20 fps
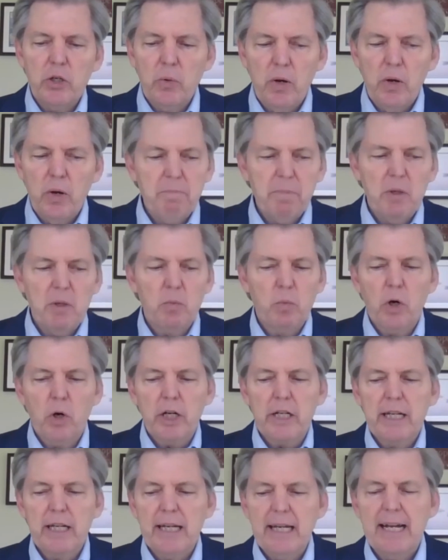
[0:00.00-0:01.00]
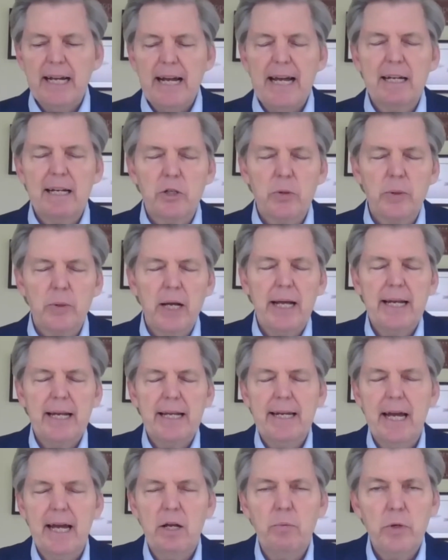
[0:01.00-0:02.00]
have been working and created
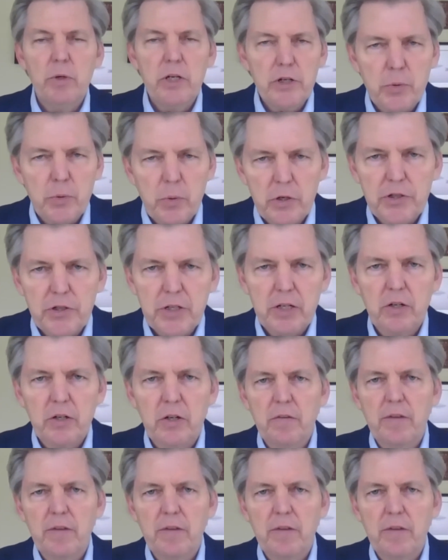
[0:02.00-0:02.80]
a resource center.